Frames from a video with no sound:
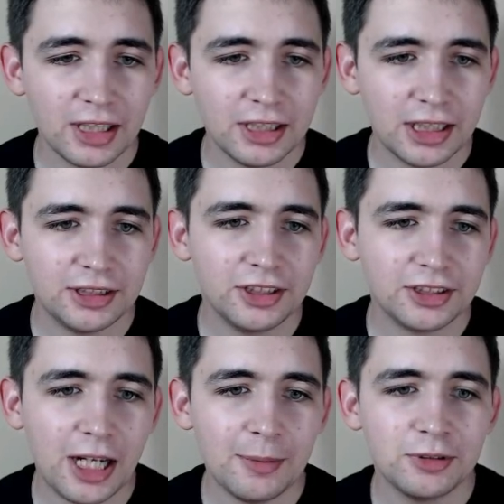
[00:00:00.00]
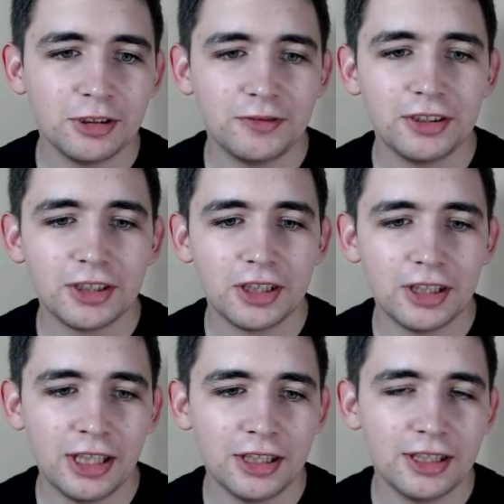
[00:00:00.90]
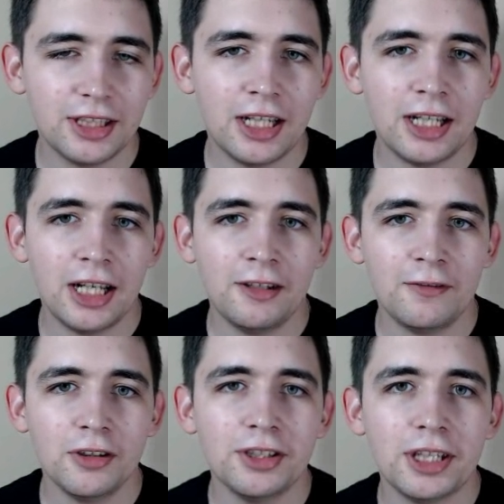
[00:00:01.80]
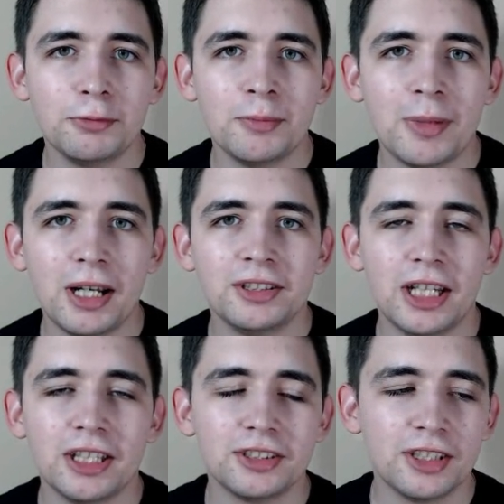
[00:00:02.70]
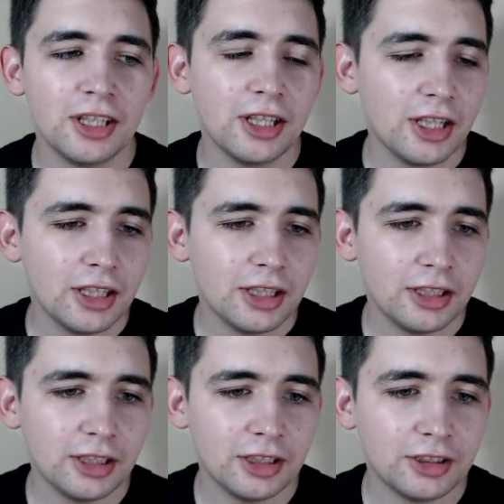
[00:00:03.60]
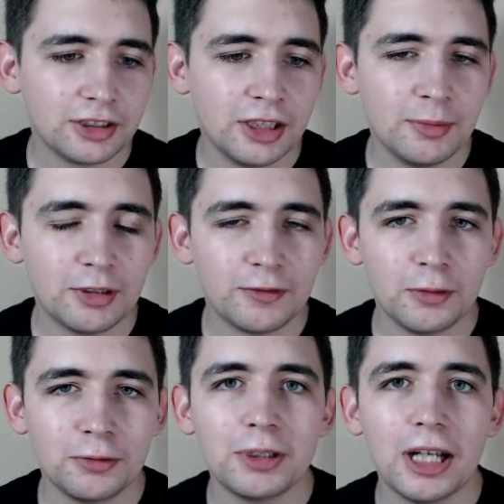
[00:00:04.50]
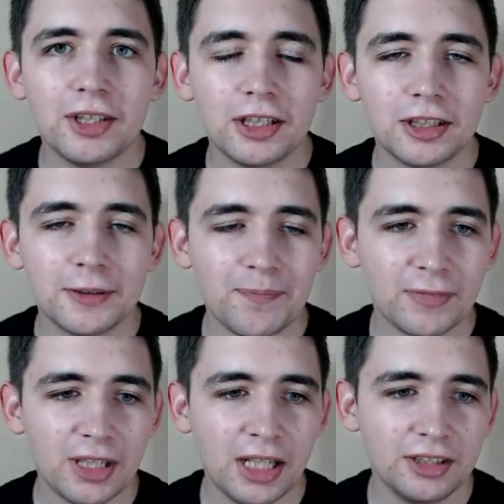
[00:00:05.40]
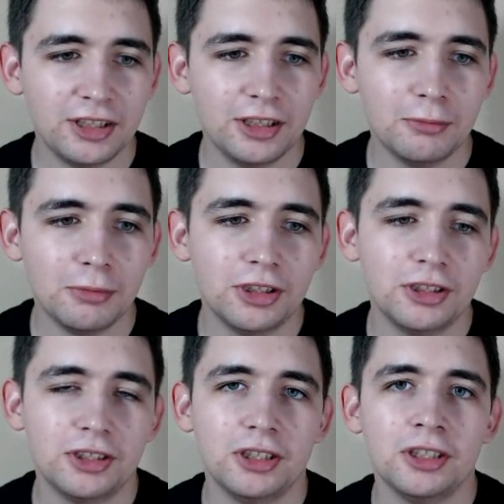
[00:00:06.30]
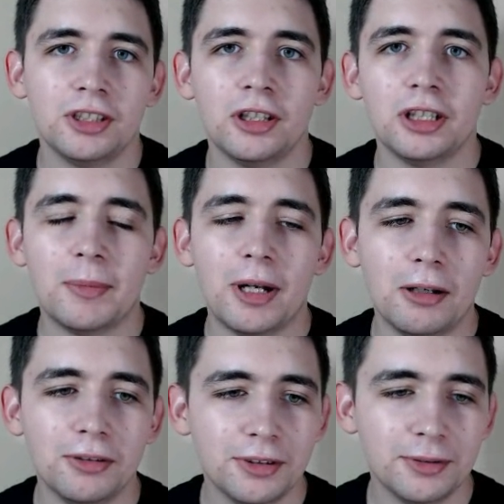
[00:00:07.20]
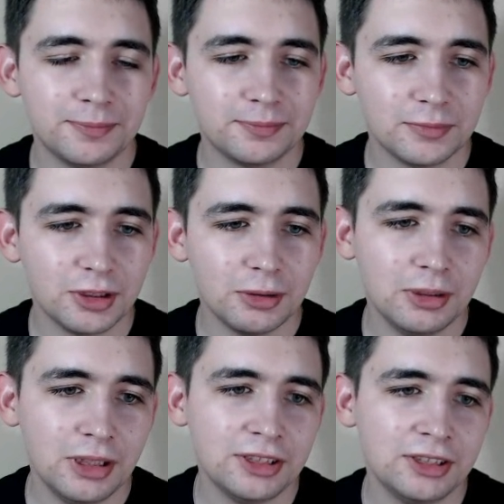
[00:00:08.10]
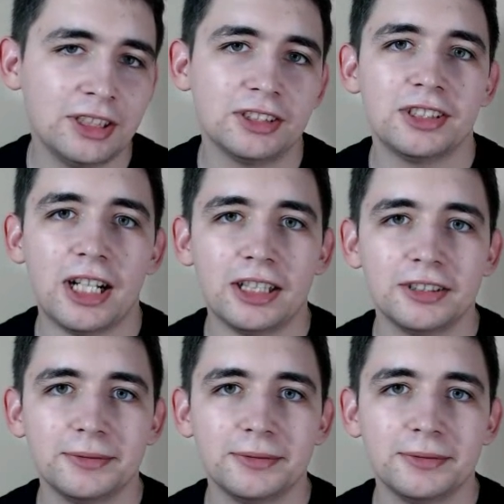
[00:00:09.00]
that describes this feature, and I thought that we might just skim it through together and see what is it all about. So let's just start.